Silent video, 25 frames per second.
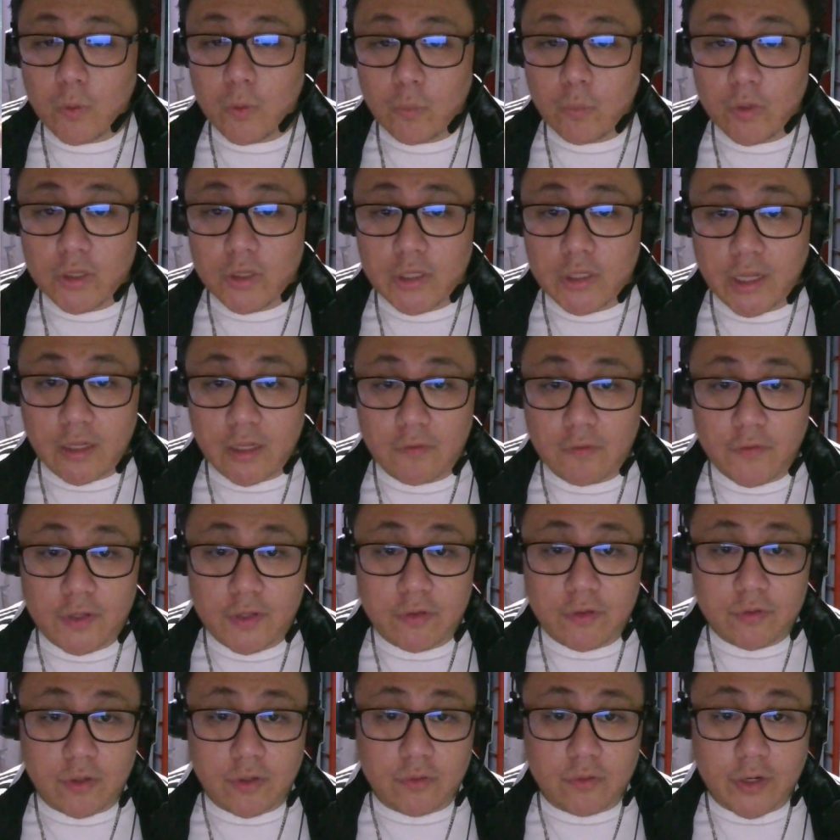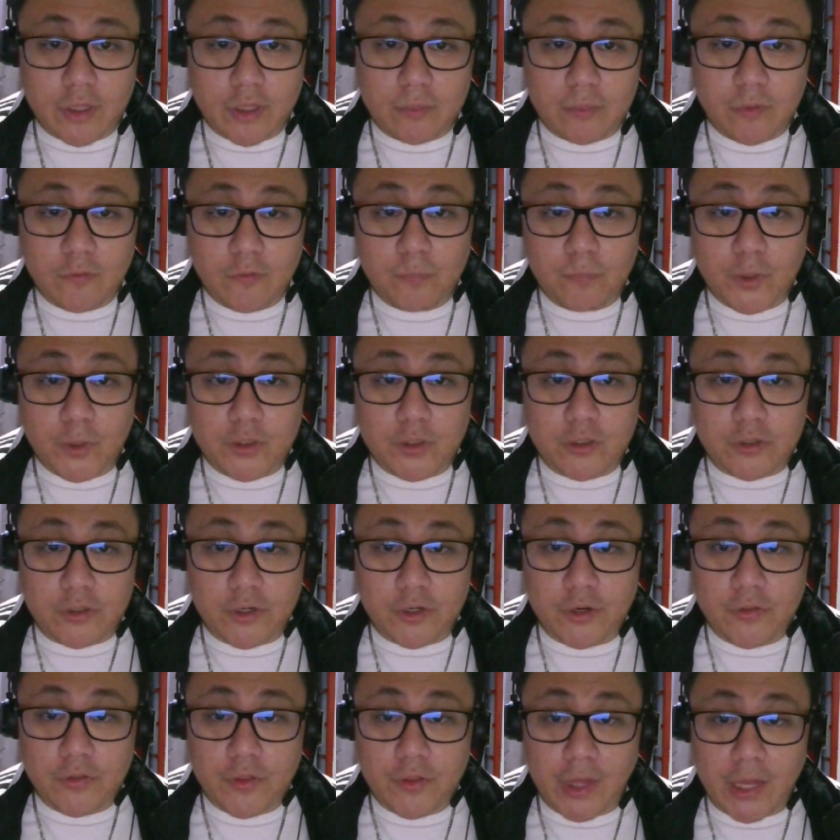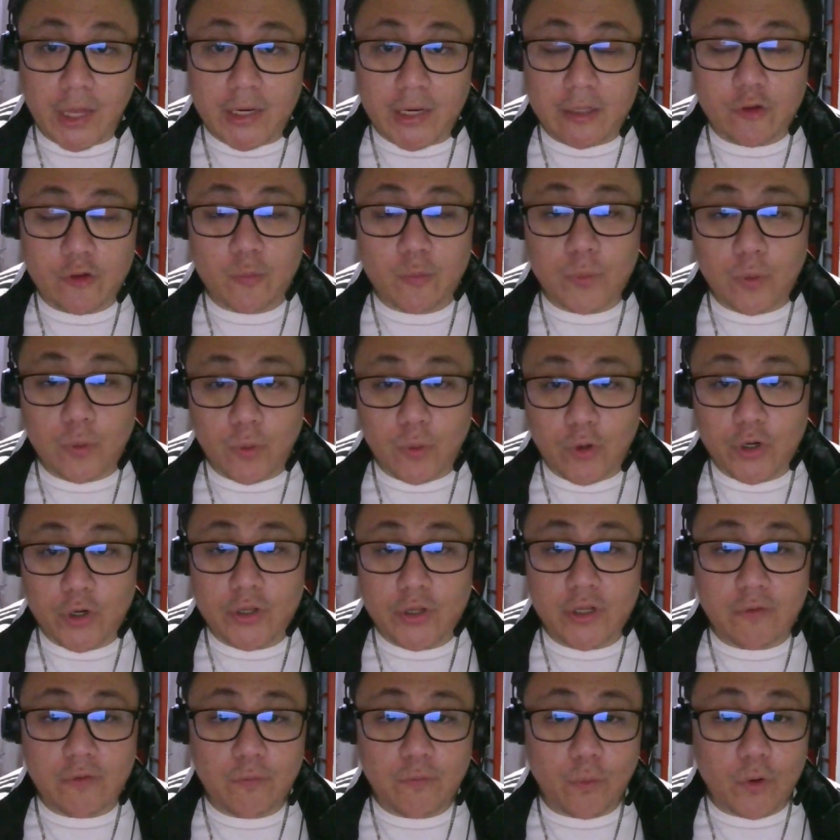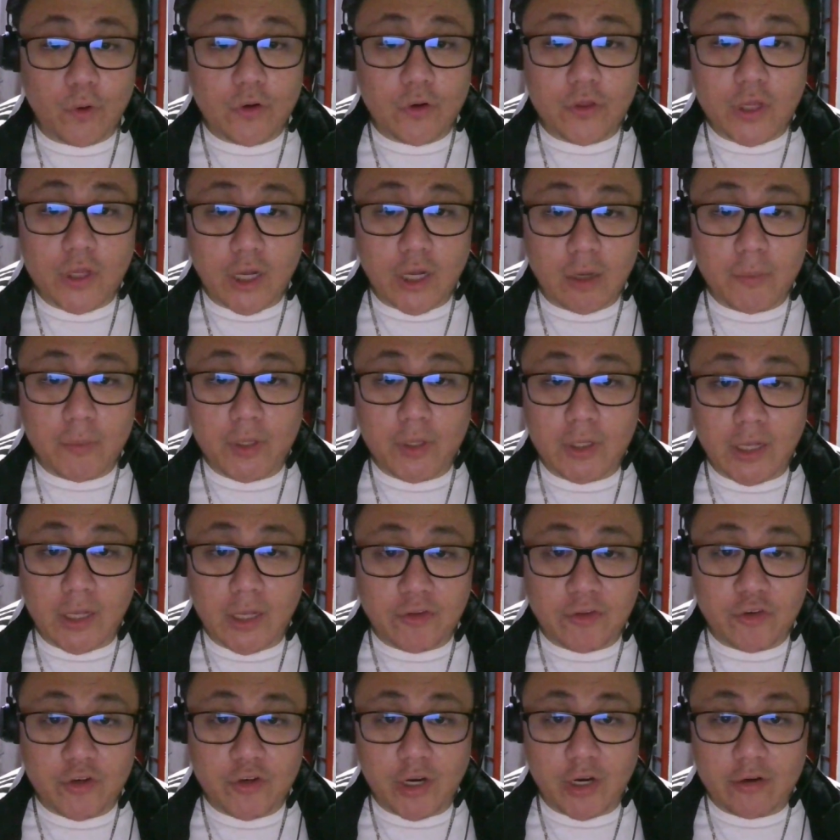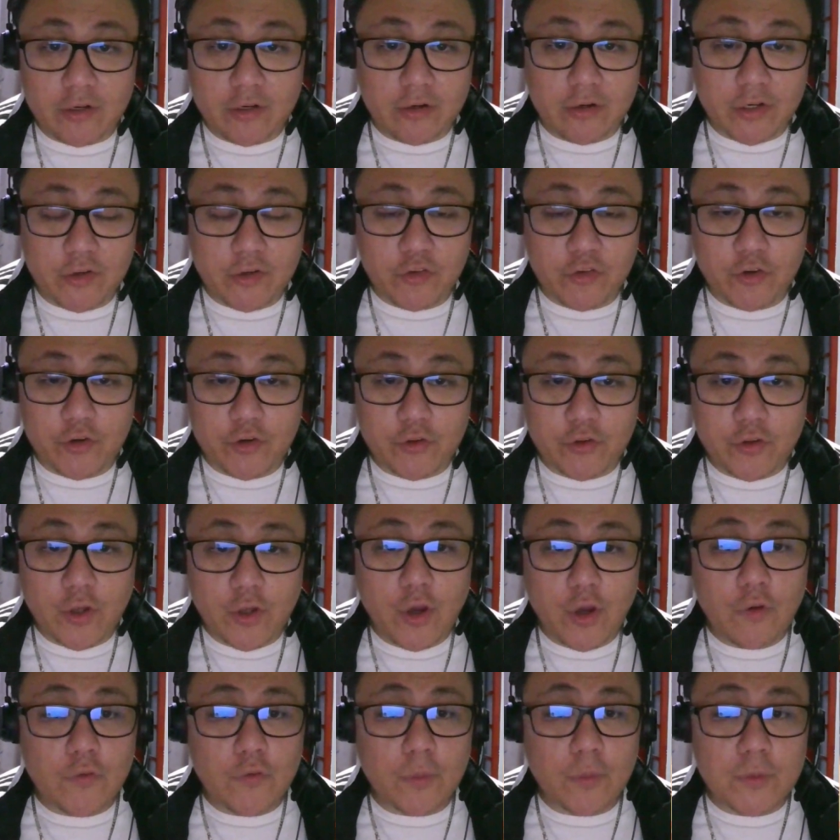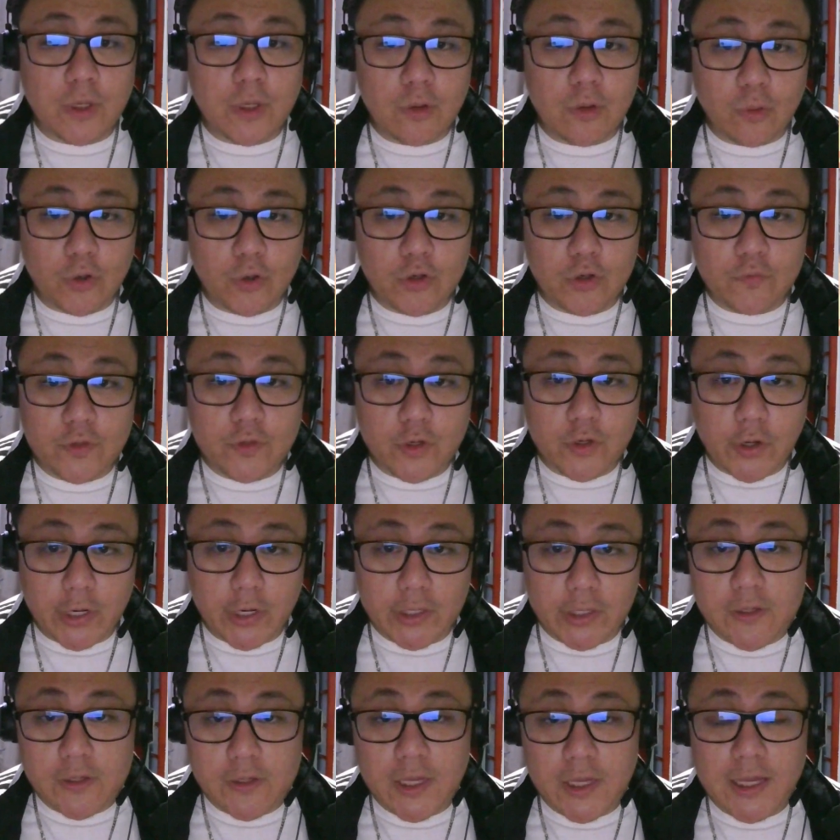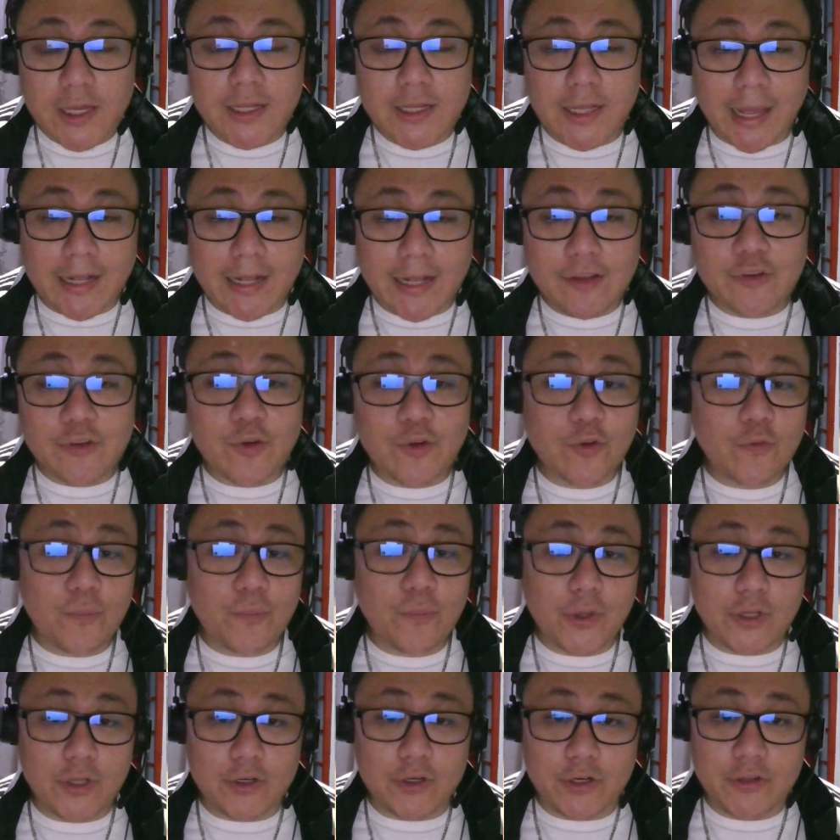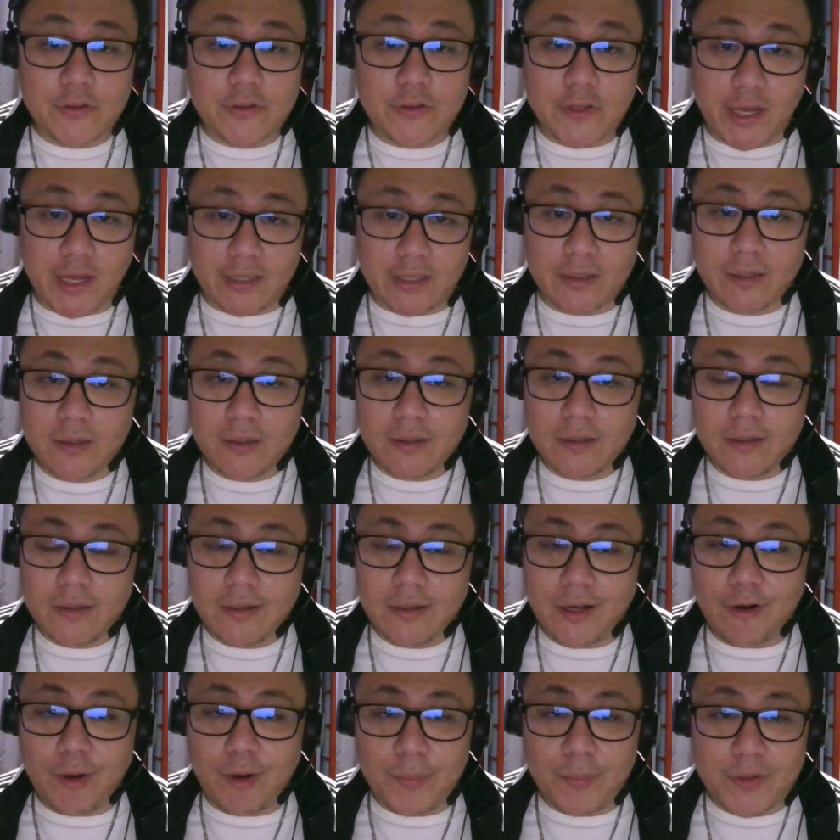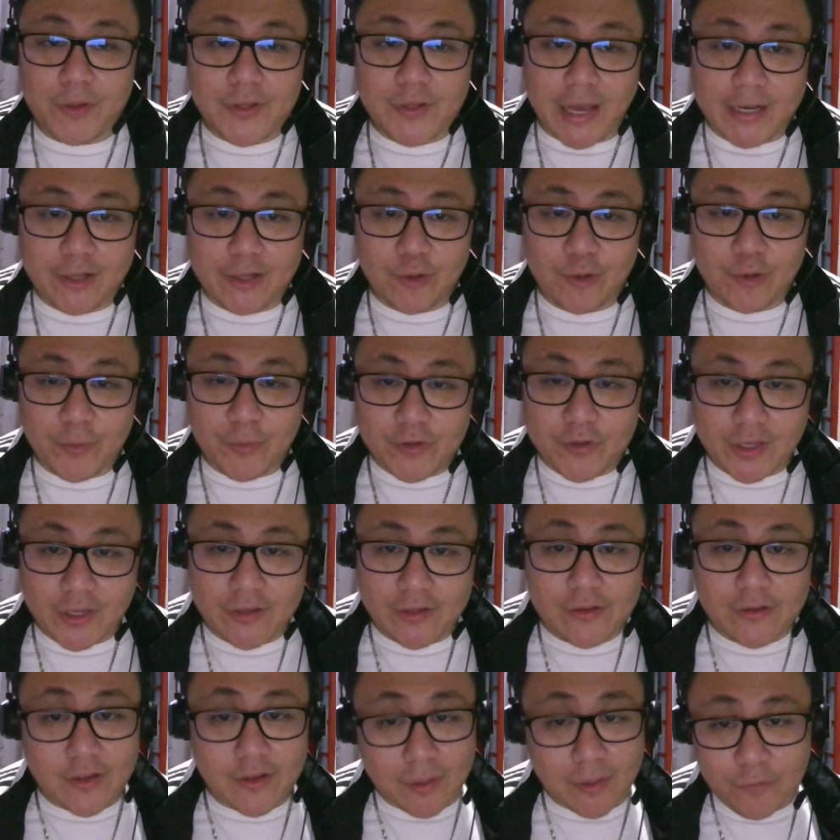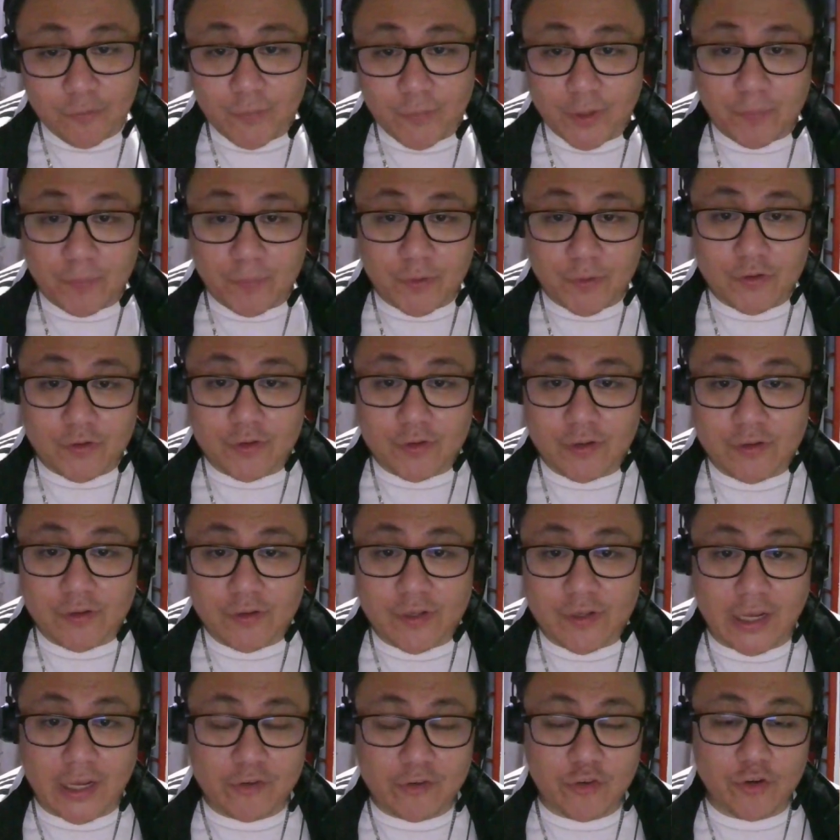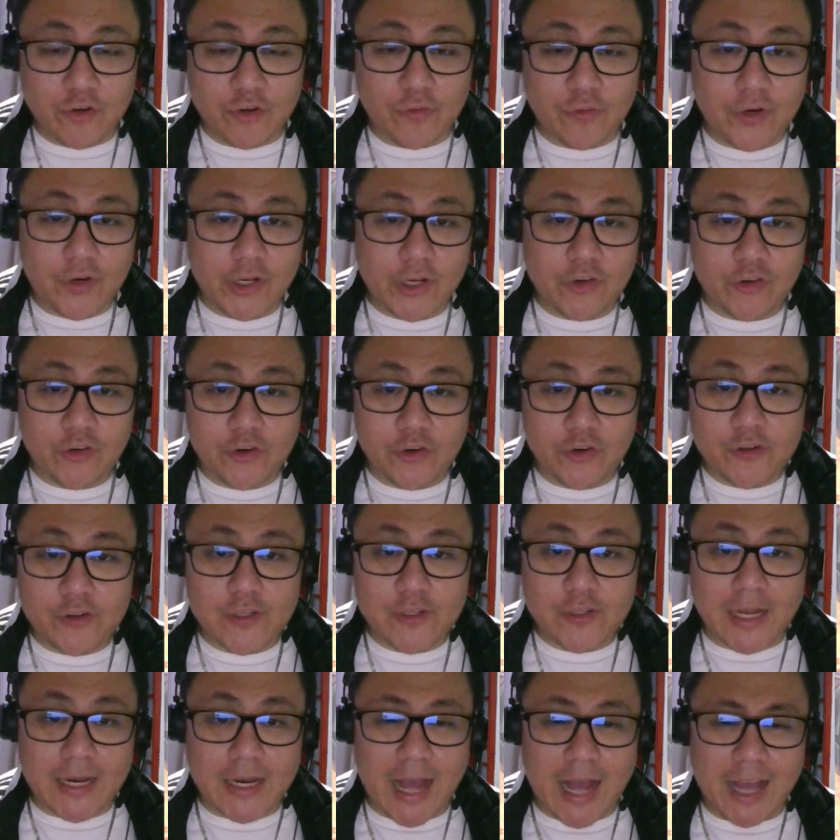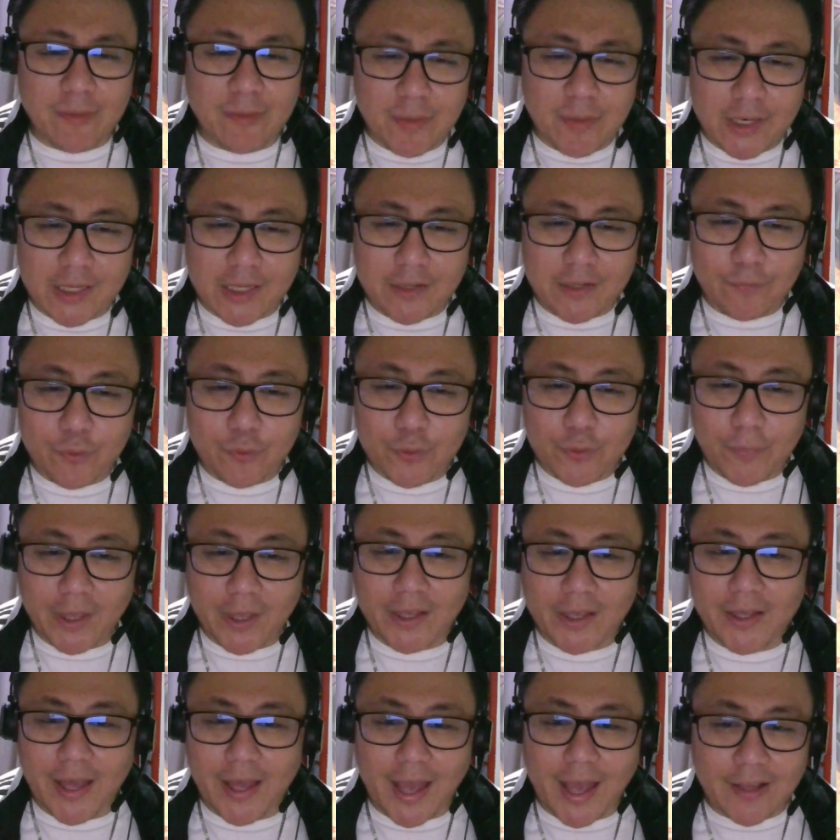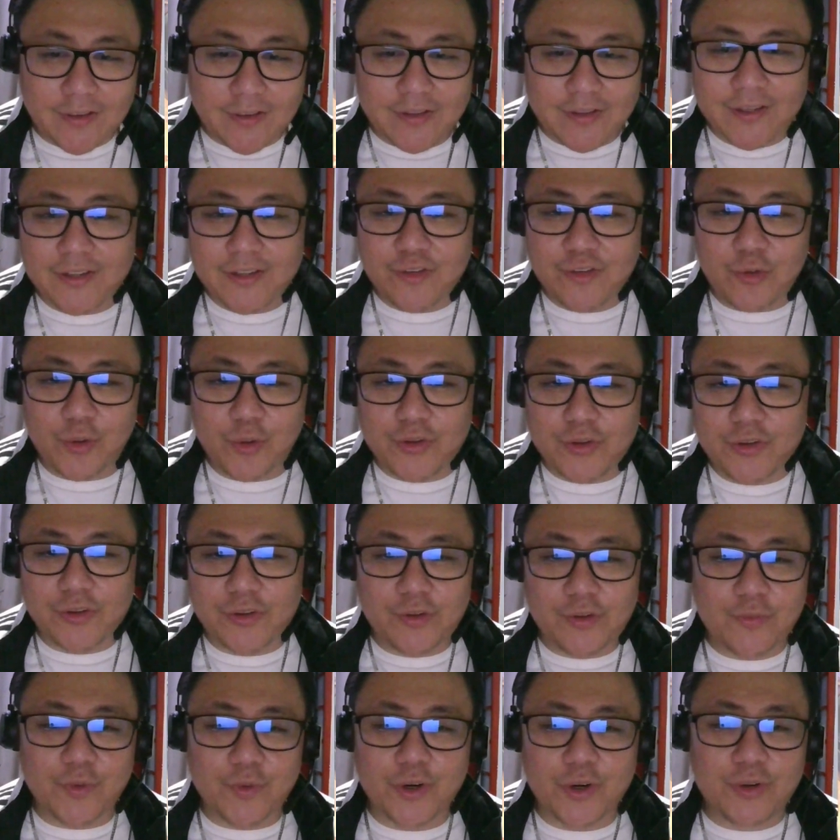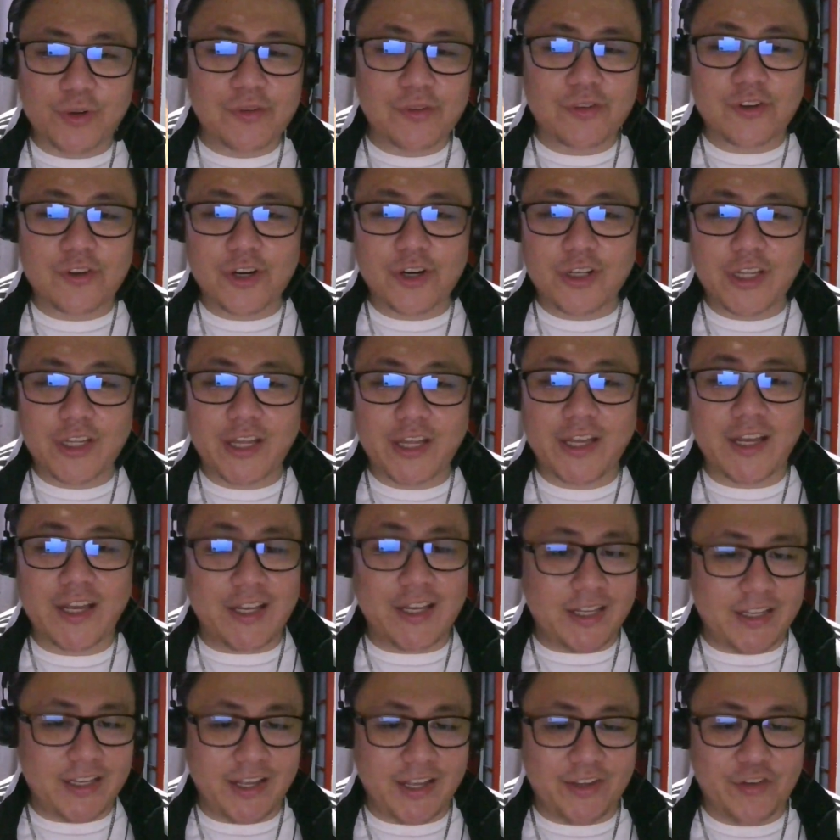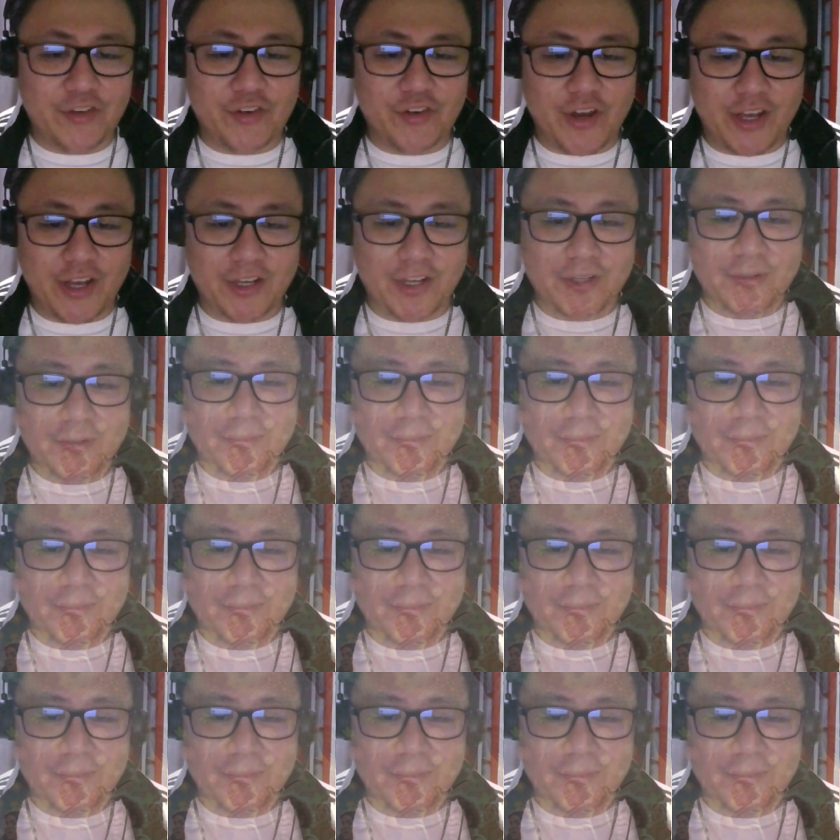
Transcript: we will delve into the realm of Middle-earth and explore the forthcoming legendary creatures from the Lord of the Rings Tales of Middle-earth set. Now, I'm excited to present some of my personal selection of creatures that I believe would make excellent choices for constructing an EDH deck.